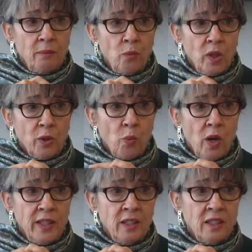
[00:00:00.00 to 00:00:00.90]
We're
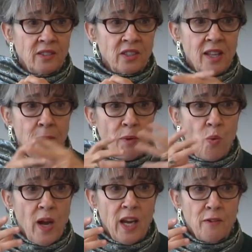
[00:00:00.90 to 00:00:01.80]
one step
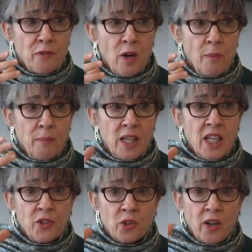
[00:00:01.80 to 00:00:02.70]
away from
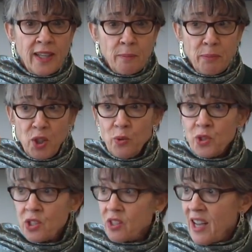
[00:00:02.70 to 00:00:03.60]
either an
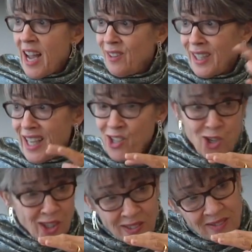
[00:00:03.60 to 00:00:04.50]
abuse
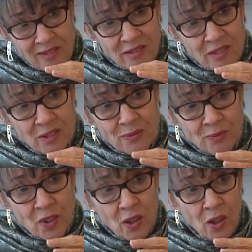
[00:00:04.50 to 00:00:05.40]
allegation
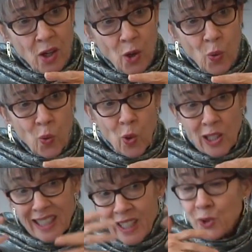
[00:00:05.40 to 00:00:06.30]
or
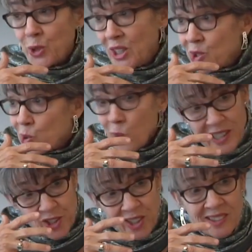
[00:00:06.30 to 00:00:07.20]
a legal
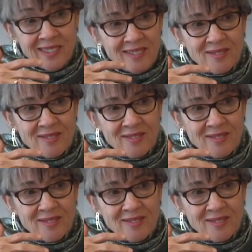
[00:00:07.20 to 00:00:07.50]
situation.